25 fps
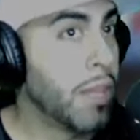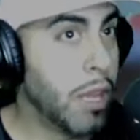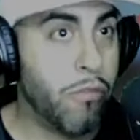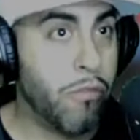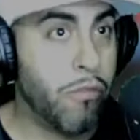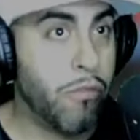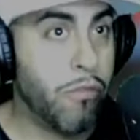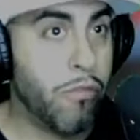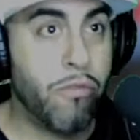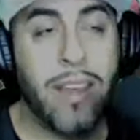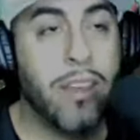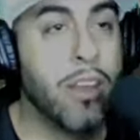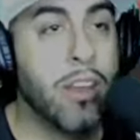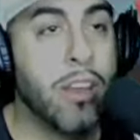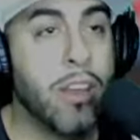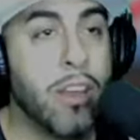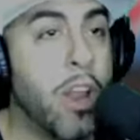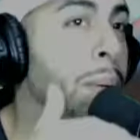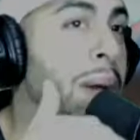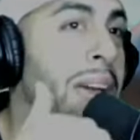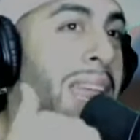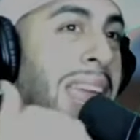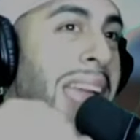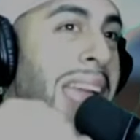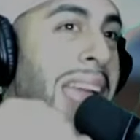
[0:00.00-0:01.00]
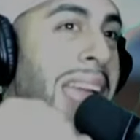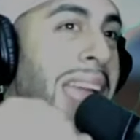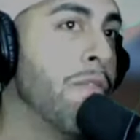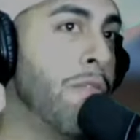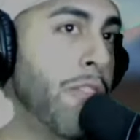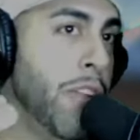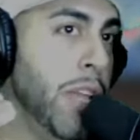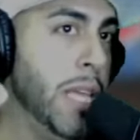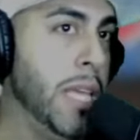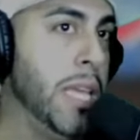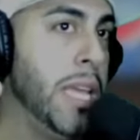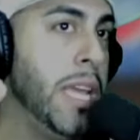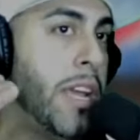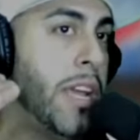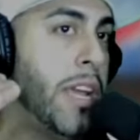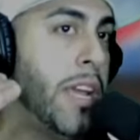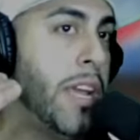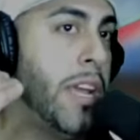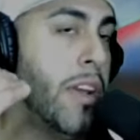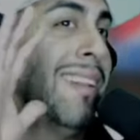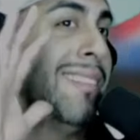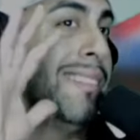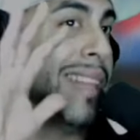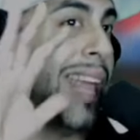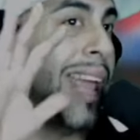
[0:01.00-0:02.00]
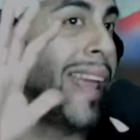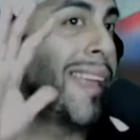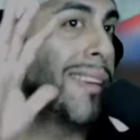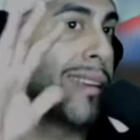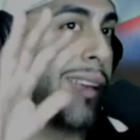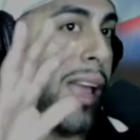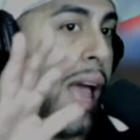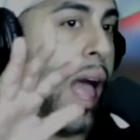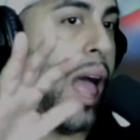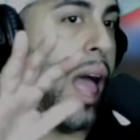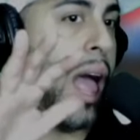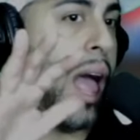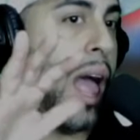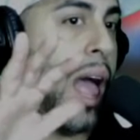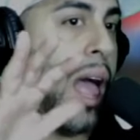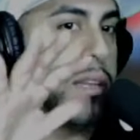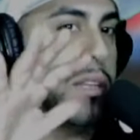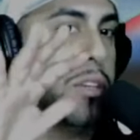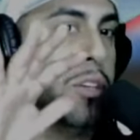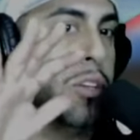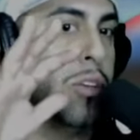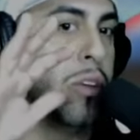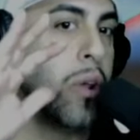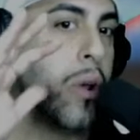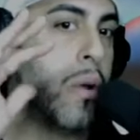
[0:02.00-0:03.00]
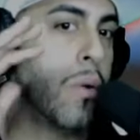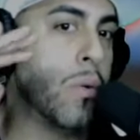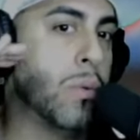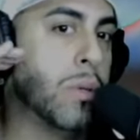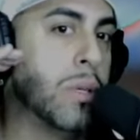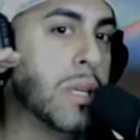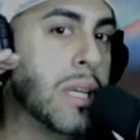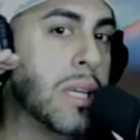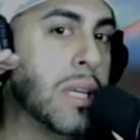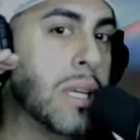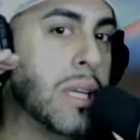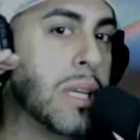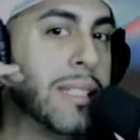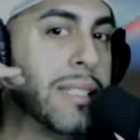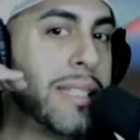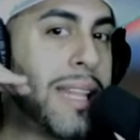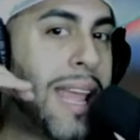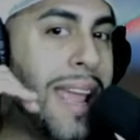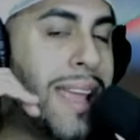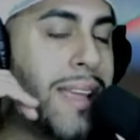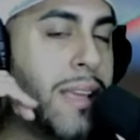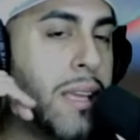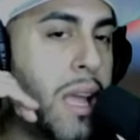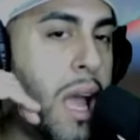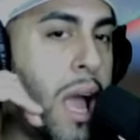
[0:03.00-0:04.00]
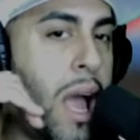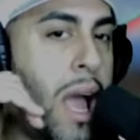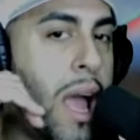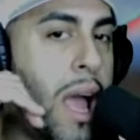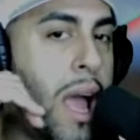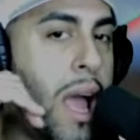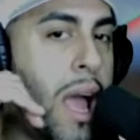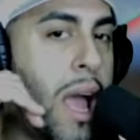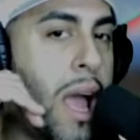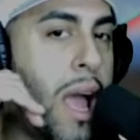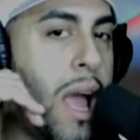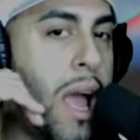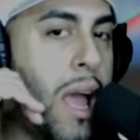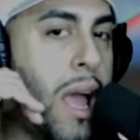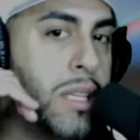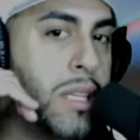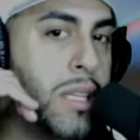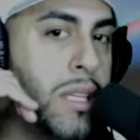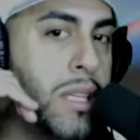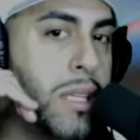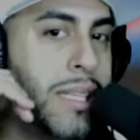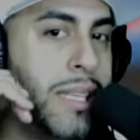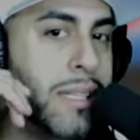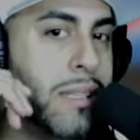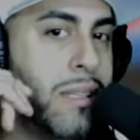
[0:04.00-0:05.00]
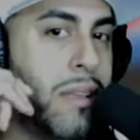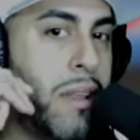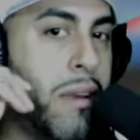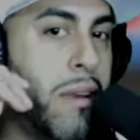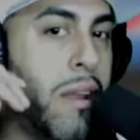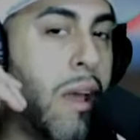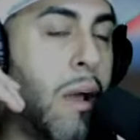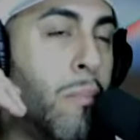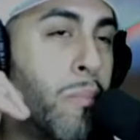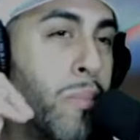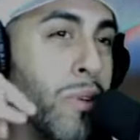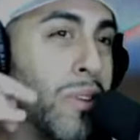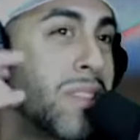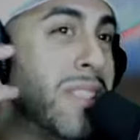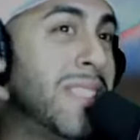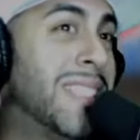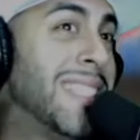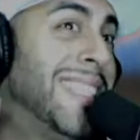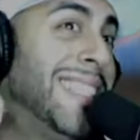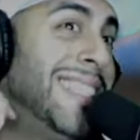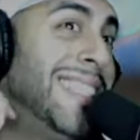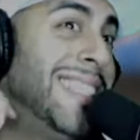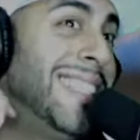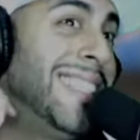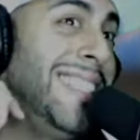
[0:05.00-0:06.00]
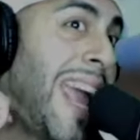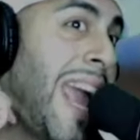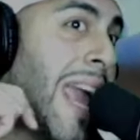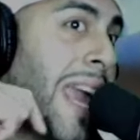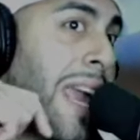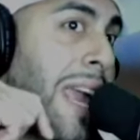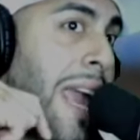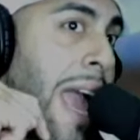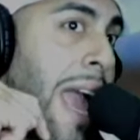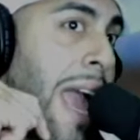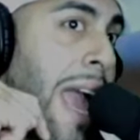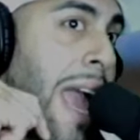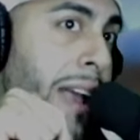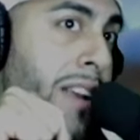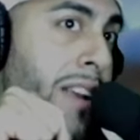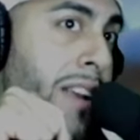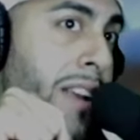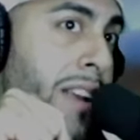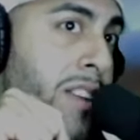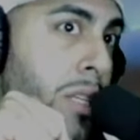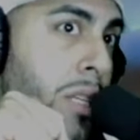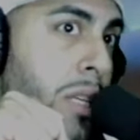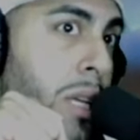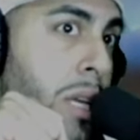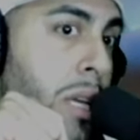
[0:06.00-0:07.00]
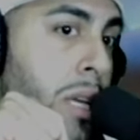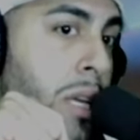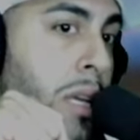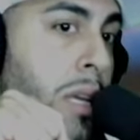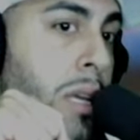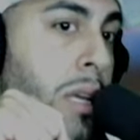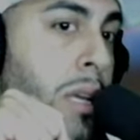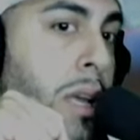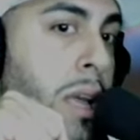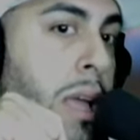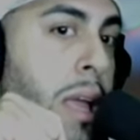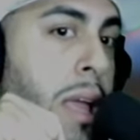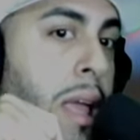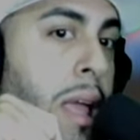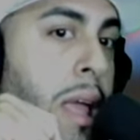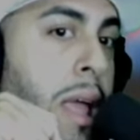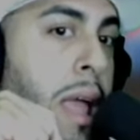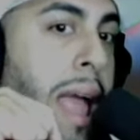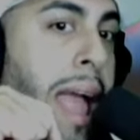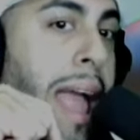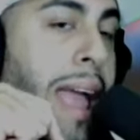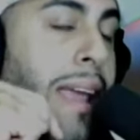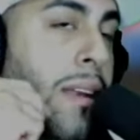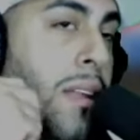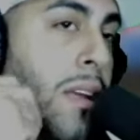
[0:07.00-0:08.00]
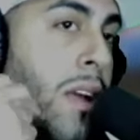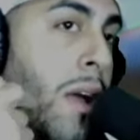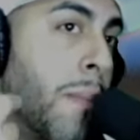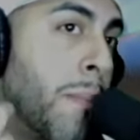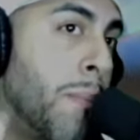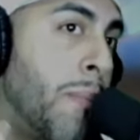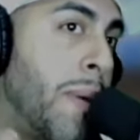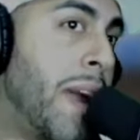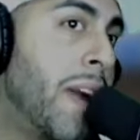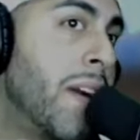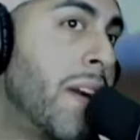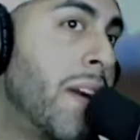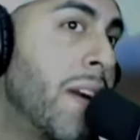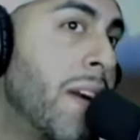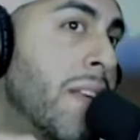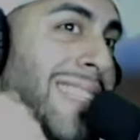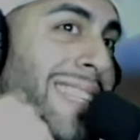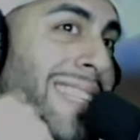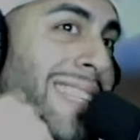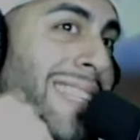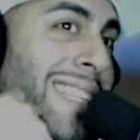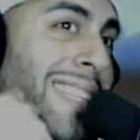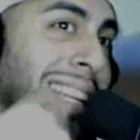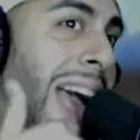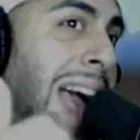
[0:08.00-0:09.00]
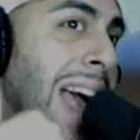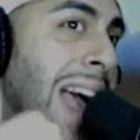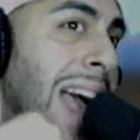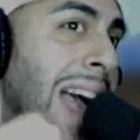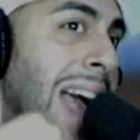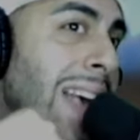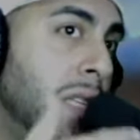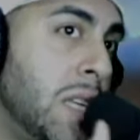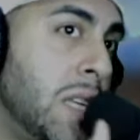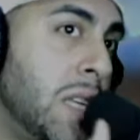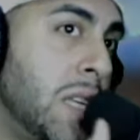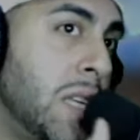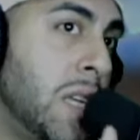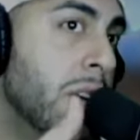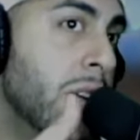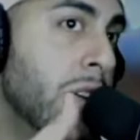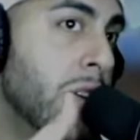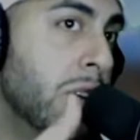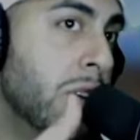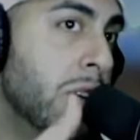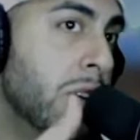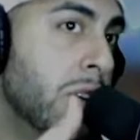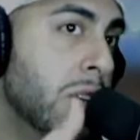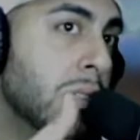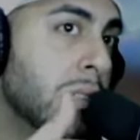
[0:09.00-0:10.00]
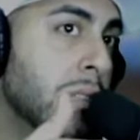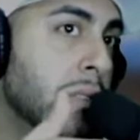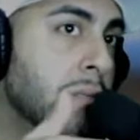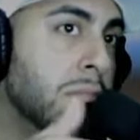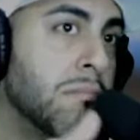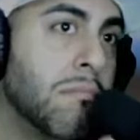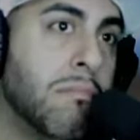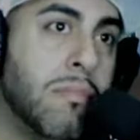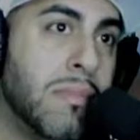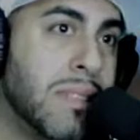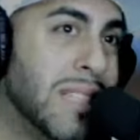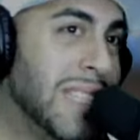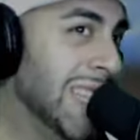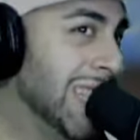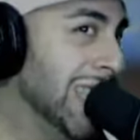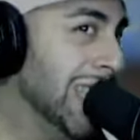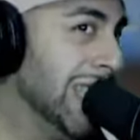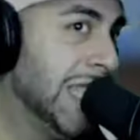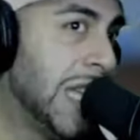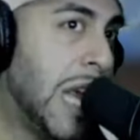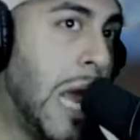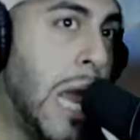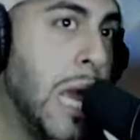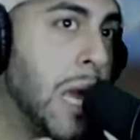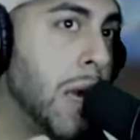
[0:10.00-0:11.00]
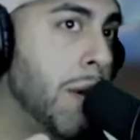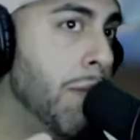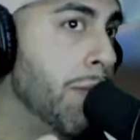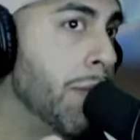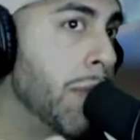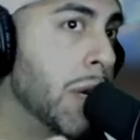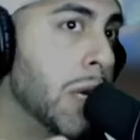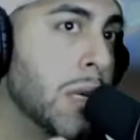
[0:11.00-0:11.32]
Right. No, but every year. And thank God, thank God we just did the numbers today actually and compared it to last year's, the same.